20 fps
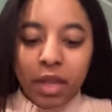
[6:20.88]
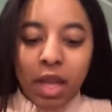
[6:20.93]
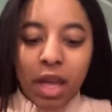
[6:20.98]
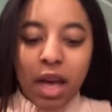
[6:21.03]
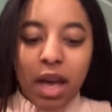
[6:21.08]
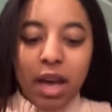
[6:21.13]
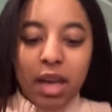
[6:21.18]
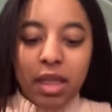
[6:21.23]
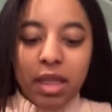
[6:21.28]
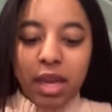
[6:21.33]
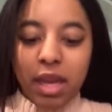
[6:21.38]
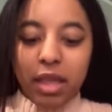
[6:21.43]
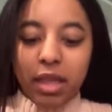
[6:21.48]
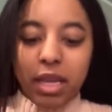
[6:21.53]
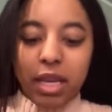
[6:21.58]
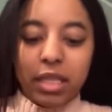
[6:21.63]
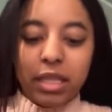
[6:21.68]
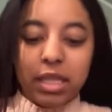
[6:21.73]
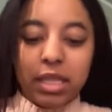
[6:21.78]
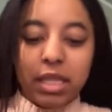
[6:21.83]
I then
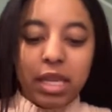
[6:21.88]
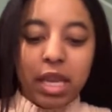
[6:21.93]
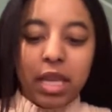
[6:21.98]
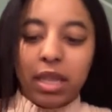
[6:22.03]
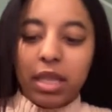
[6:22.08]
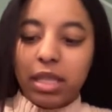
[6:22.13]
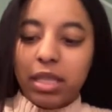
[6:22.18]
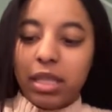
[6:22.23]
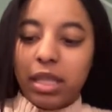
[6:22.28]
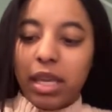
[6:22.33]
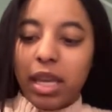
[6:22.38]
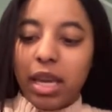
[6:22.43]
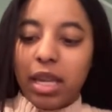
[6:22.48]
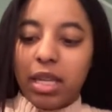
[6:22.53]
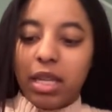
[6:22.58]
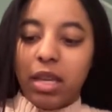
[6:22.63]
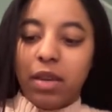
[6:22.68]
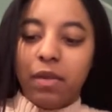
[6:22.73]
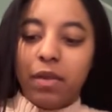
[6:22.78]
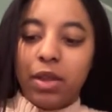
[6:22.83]
like to take this again,
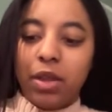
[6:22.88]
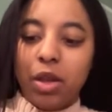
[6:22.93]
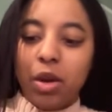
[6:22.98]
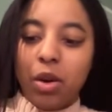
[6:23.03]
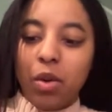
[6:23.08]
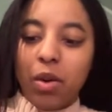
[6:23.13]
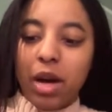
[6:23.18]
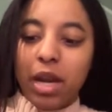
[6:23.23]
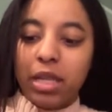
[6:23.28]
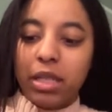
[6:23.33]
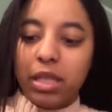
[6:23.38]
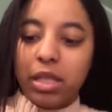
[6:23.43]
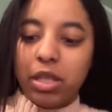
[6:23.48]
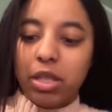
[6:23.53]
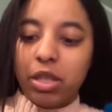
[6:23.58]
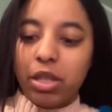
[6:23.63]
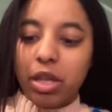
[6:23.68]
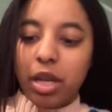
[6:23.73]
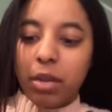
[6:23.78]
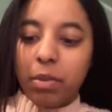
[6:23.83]
even though I did
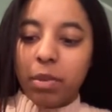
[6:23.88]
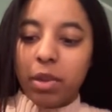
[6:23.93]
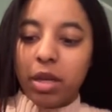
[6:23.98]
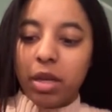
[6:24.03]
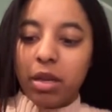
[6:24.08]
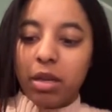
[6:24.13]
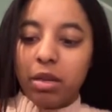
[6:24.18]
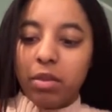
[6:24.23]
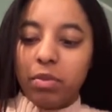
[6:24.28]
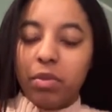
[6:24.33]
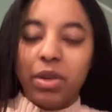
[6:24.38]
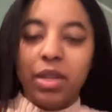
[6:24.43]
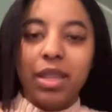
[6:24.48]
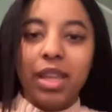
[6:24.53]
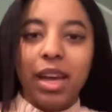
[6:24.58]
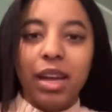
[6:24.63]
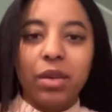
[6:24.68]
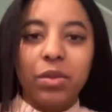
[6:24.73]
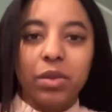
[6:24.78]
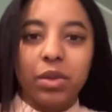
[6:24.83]
shape it, but
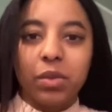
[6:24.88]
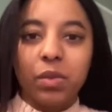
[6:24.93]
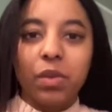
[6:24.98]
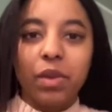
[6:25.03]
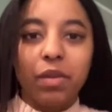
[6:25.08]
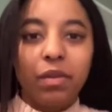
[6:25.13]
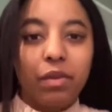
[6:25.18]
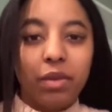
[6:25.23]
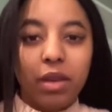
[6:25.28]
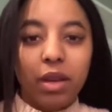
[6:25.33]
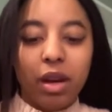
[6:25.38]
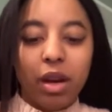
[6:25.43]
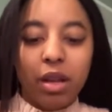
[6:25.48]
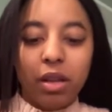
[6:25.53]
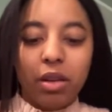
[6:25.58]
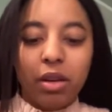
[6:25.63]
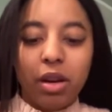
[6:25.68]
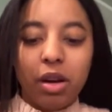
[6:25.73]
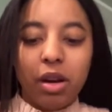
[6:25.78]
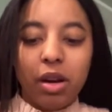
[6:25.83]
that was with the
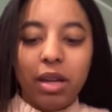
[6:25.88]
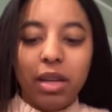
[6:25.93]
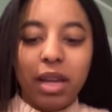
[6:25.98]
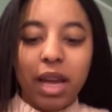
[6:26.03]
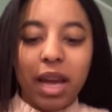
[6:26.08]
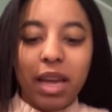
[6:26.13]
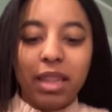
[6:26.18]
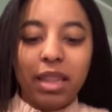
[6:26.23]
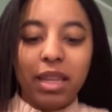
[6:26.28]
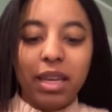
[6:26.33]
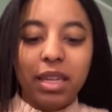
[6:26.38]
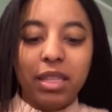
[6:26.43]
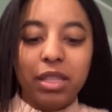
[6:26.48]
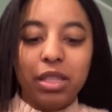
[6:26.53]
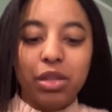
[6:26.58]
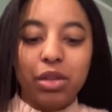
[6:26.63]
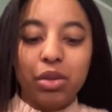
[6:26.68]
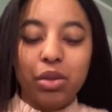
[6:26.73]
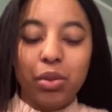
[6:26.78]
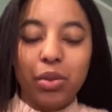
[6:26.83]
color on. I like to
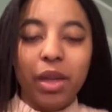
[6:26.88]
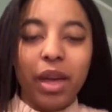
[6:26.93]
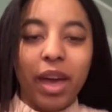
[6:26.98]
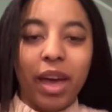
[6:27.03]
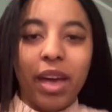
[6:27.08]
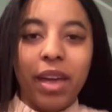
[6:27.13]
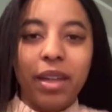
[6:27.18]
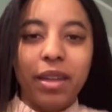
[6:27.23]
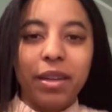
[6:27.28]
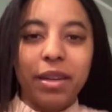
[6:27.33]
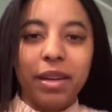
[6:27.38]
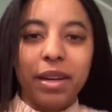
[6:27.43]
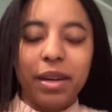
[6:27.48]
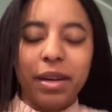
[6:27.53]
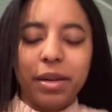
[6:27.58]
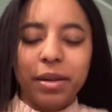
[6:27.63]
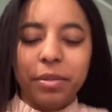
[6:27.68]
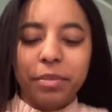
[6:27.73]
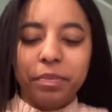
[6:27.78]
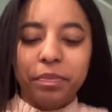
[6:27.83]
do that,
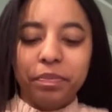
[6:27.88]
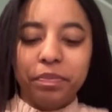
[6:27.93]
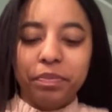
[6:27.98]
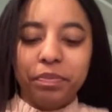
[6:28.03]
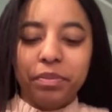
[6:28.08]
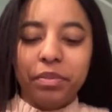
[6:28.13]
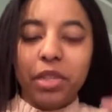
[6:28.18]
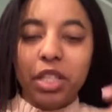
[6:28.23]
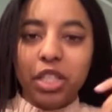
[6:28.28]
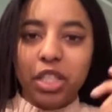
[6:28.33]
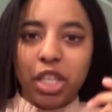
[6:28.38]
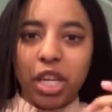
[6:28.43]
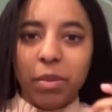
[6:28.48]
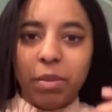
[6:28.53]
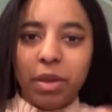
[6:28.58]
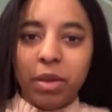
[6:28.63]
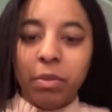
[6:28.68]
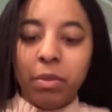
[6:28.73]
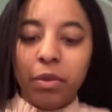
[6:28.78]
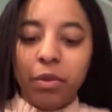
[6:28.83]
shape
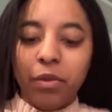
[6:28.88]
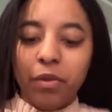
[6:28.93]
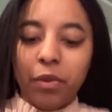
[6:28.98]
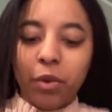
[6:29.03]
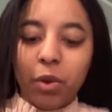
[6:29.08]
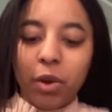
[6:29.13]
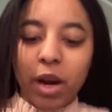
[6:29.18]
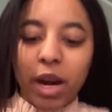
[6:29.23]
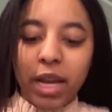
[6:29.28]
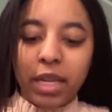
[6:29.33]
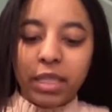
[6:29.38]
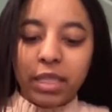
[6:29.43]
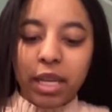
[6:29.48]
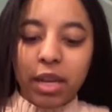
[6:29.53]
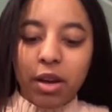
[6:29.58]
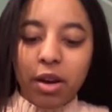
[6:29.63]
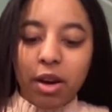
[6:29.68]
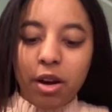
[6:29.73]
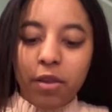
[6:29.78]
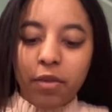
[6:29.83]
it before I take
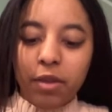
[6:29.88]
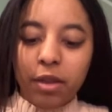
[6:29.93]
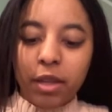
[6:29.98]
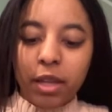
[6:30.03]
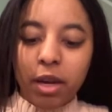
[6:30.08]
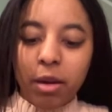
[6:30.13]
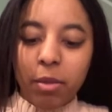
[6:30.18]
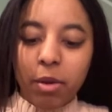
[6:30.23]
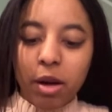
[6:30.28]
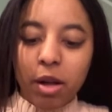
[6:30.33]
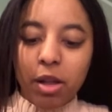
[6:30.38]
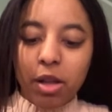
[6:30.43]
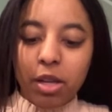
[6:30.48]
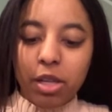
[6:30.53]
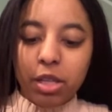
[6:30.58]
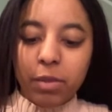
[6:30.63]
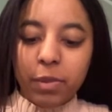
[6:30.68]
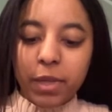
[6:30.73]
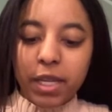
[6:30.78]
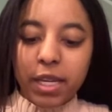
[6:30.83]
off the nail
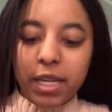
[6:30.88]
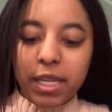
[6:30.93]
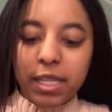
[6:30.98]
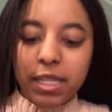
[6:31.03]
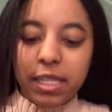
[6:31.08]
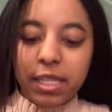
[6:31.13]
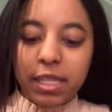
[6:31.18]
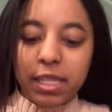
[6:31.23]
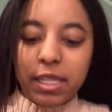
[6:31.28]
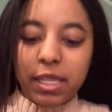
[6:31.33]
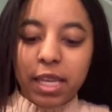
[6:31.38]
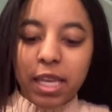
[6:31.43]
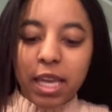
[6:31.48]
polish, because